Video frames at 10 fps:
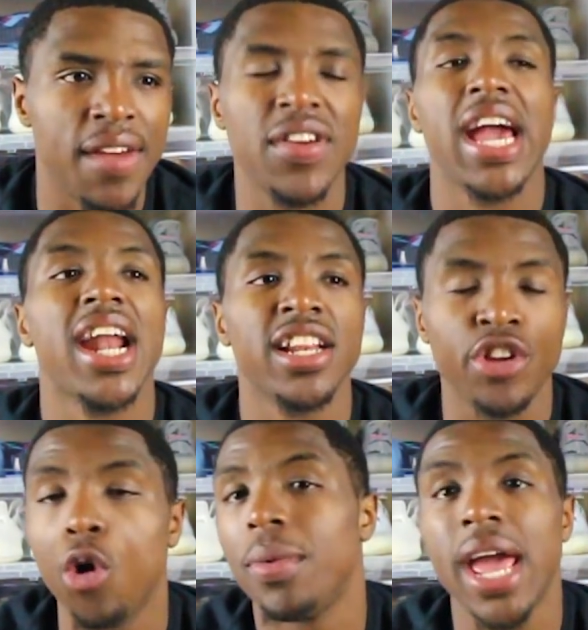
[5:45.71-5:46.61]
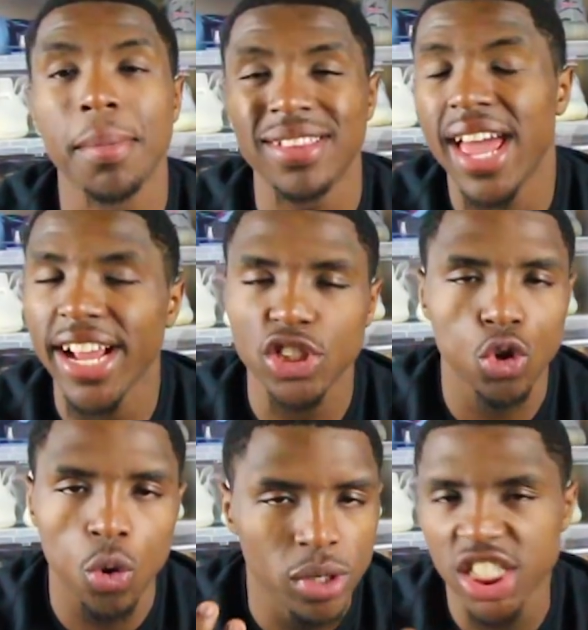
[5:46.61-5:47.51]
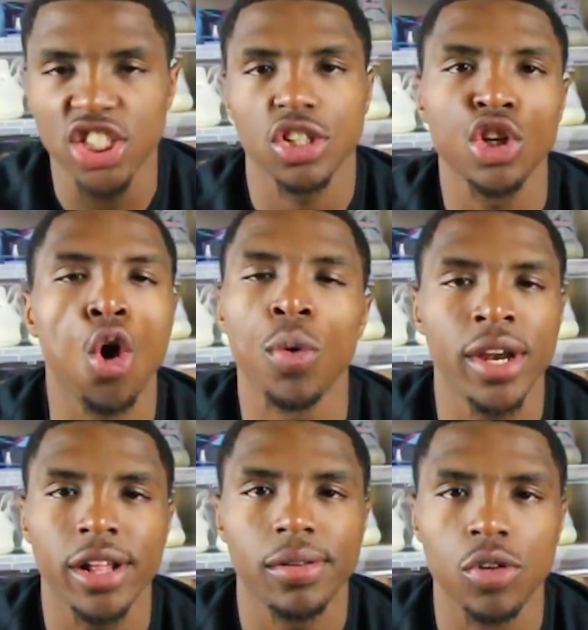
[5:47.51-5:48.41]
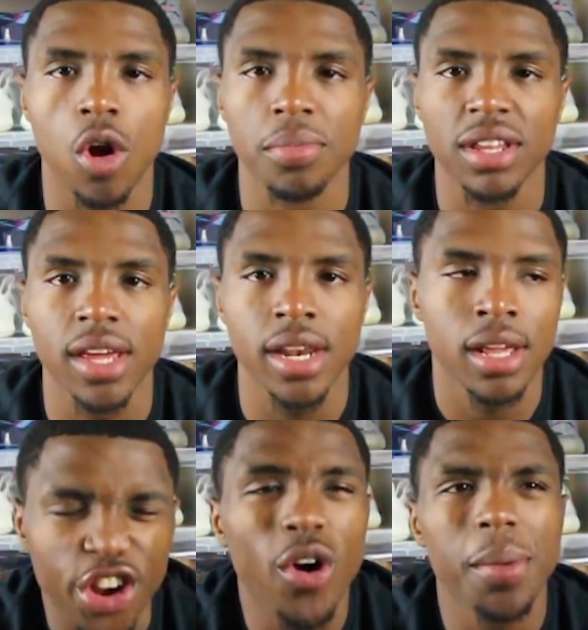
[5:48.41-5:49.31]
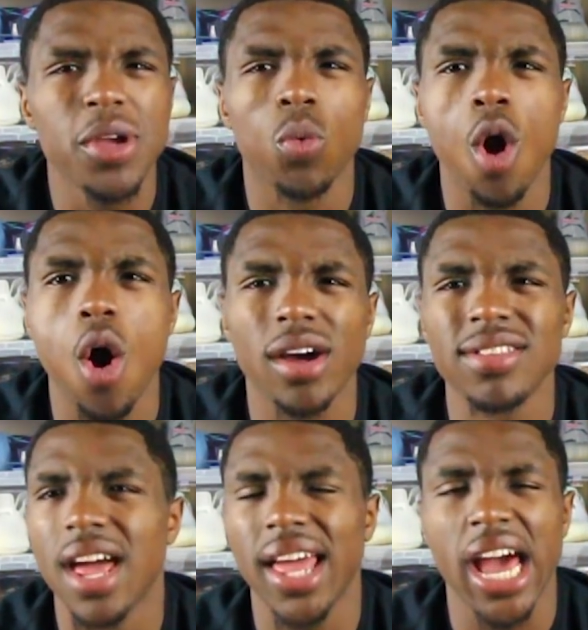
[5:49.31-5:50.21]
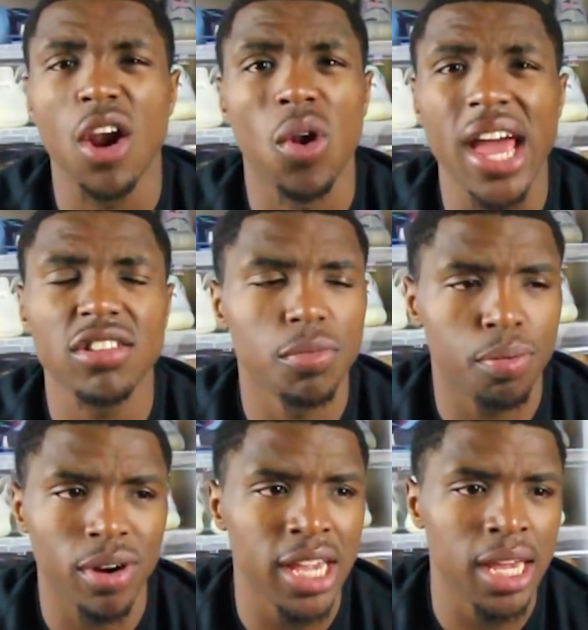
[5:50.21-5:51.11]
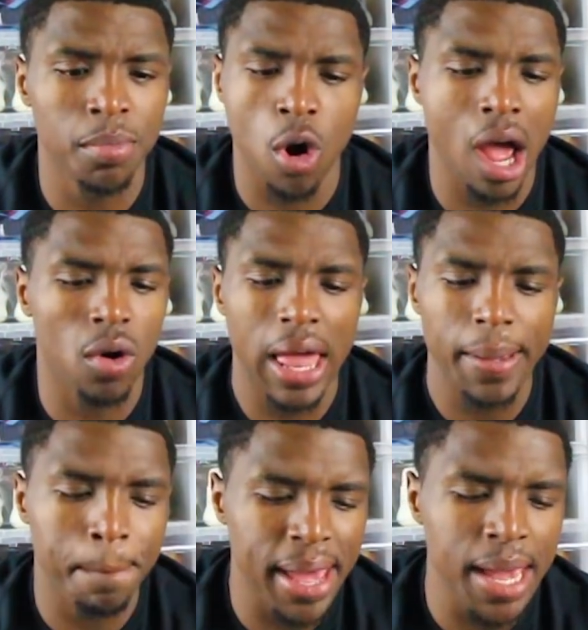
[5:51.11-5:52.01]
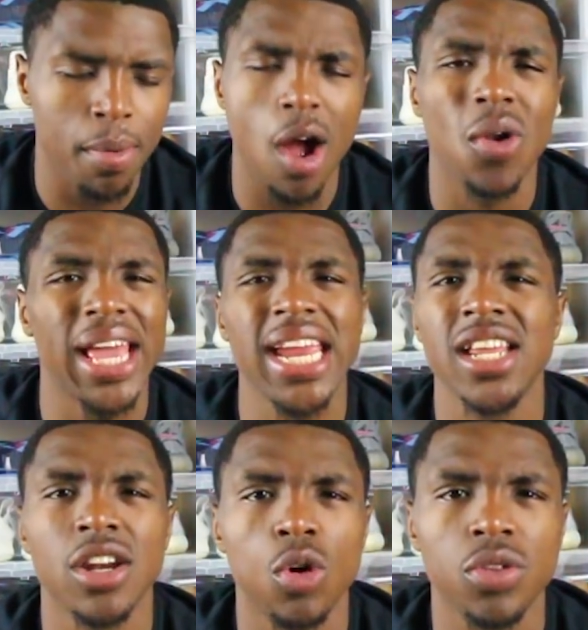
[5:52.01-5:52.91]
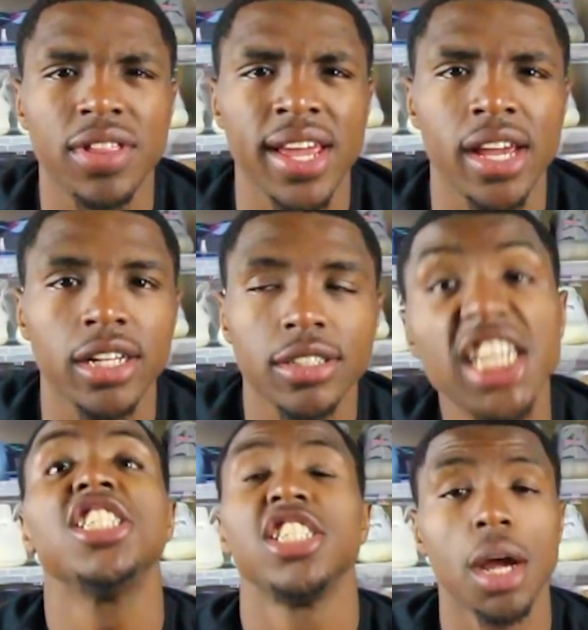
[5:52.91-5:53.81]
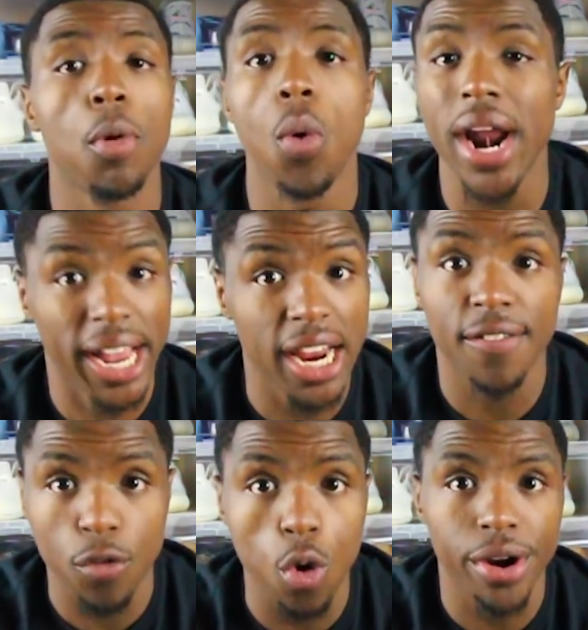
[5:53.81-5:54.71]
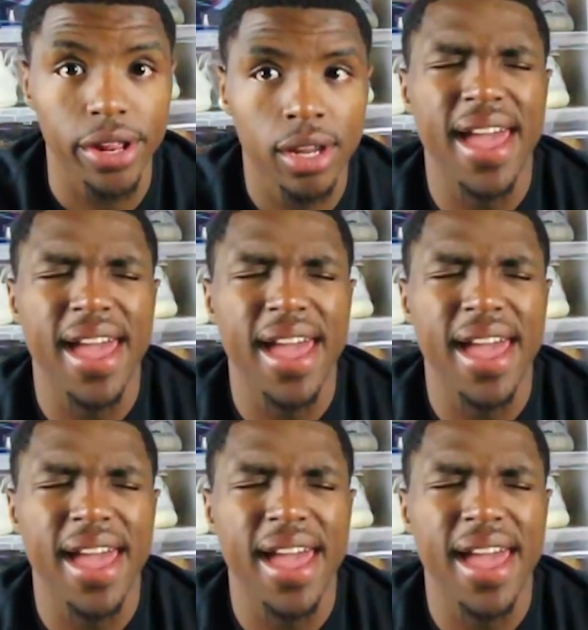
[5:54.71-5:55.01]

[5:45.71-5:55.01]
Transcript: if it got a dope name attached to it, we just go with it. You know what I'm saying? Don't get me wrong. It's not like I don't like Supreme or I don't like Bape or I don't like any of those things. It's just number one, I can't afford it.